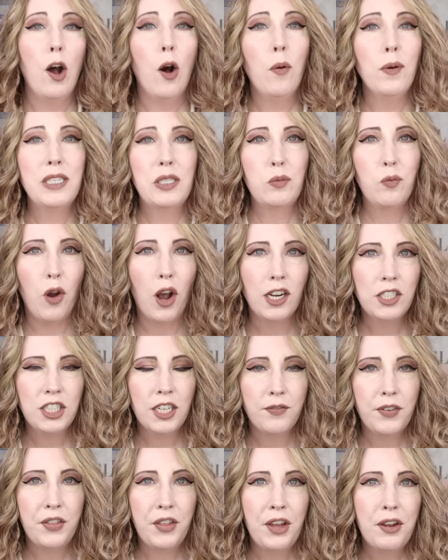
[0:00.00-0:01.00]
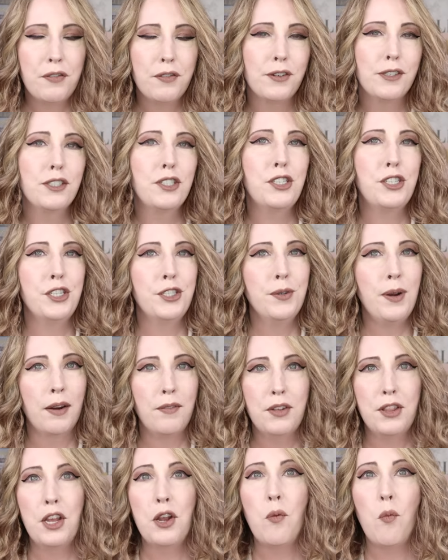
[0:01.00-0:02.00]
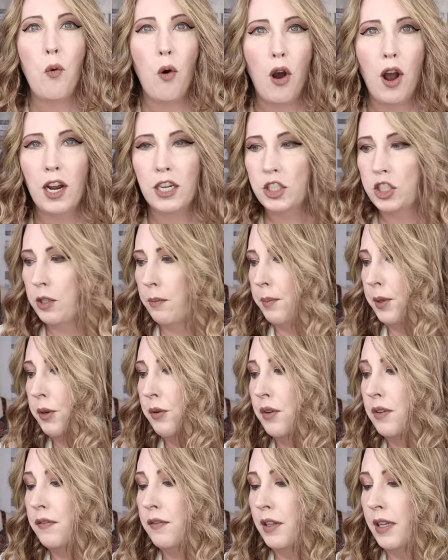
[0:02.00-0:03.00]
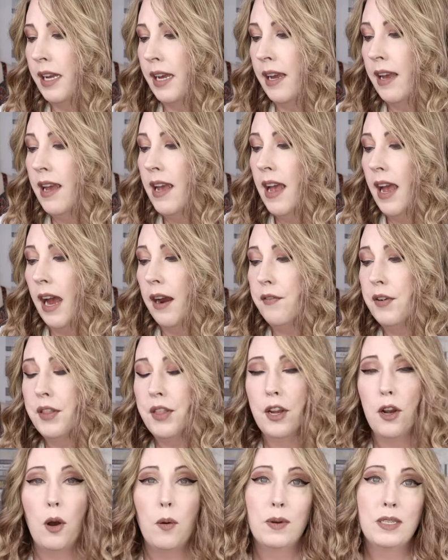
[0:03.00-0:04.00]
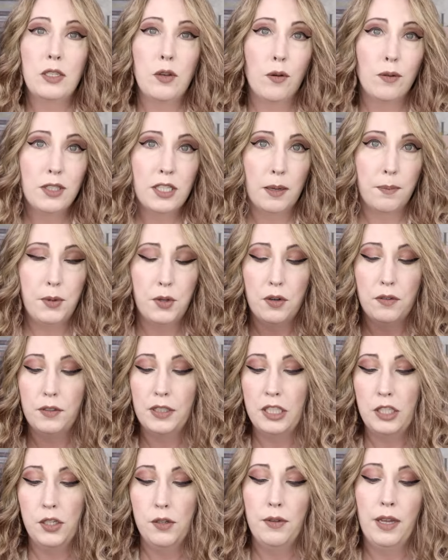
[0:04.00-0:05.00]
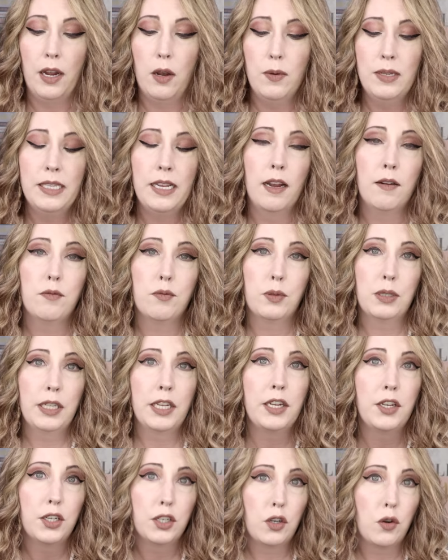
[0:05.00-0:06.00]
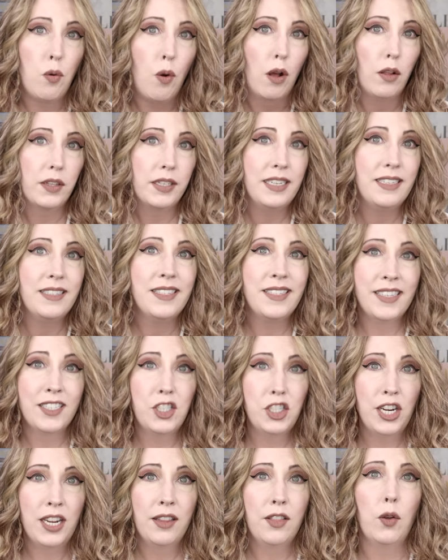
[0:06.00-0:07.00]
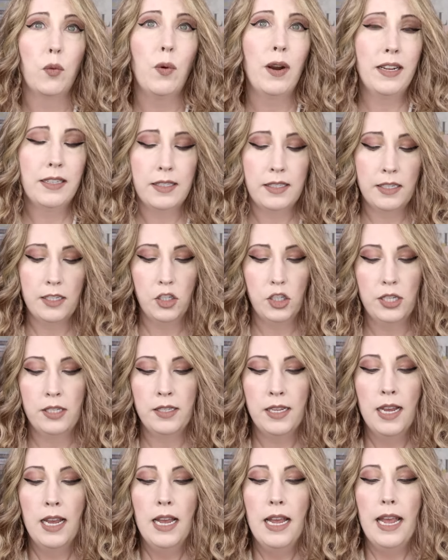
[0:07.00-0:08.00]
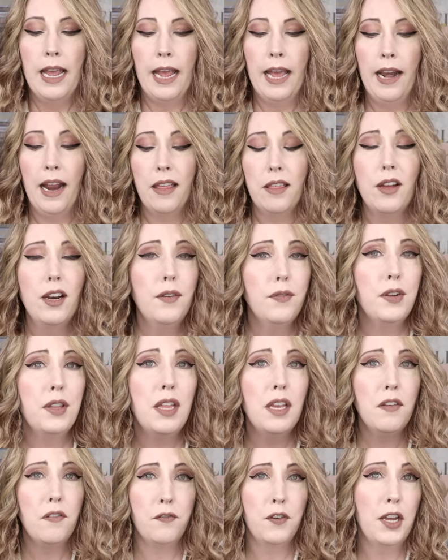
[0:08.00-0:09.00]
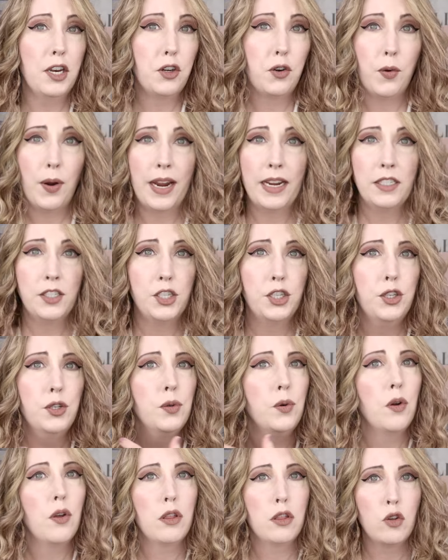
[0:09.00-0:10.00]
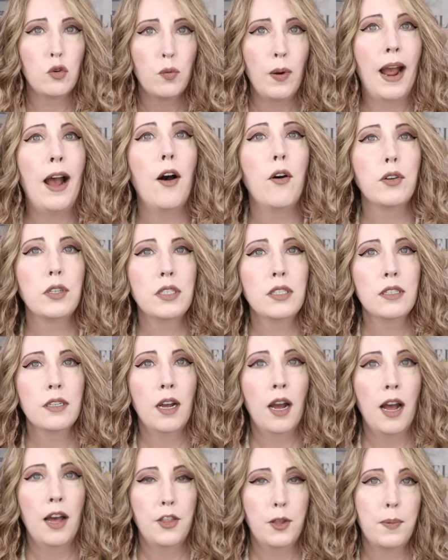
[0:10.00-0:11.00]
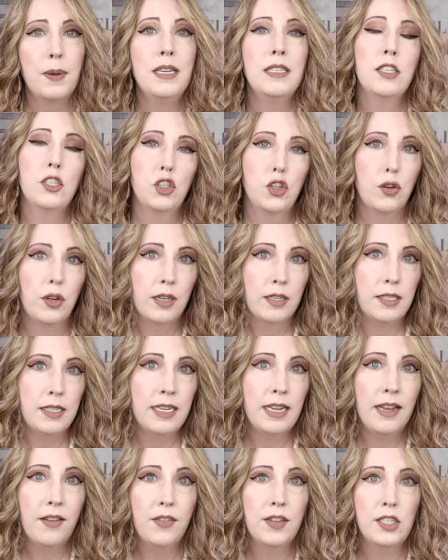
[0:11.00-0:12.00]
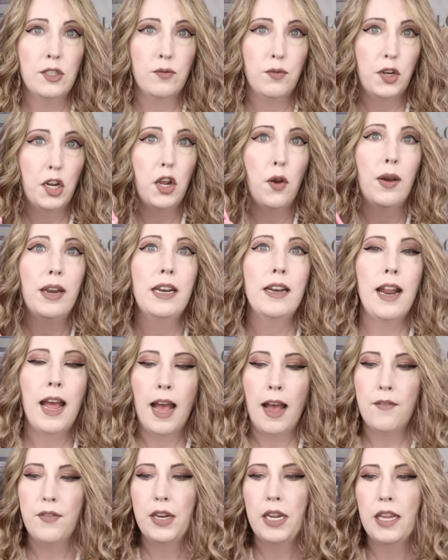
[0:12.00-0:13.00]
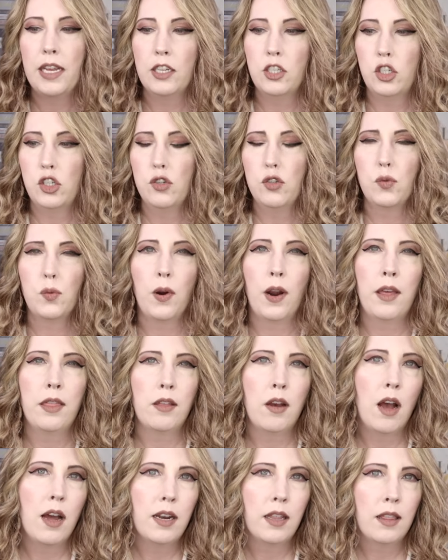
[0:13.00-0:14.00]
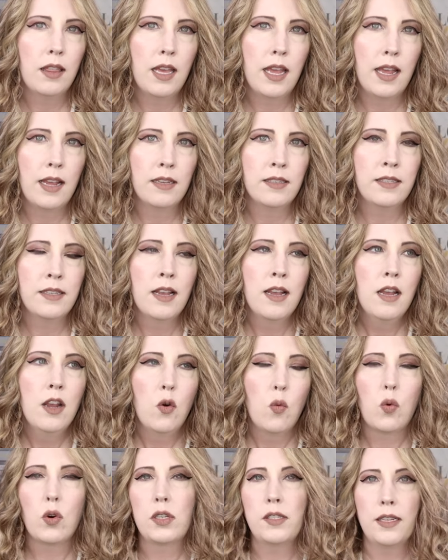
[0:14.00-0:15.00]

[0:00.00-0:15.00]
always wash everything first too. Everything washed beautifully. Everything always holds up beautifully too. They always have really good quality stitching, the right stitches, and I thought everything fit great too throughout the pieces you're gonna see in this video. I didn't have any issues where I thought things were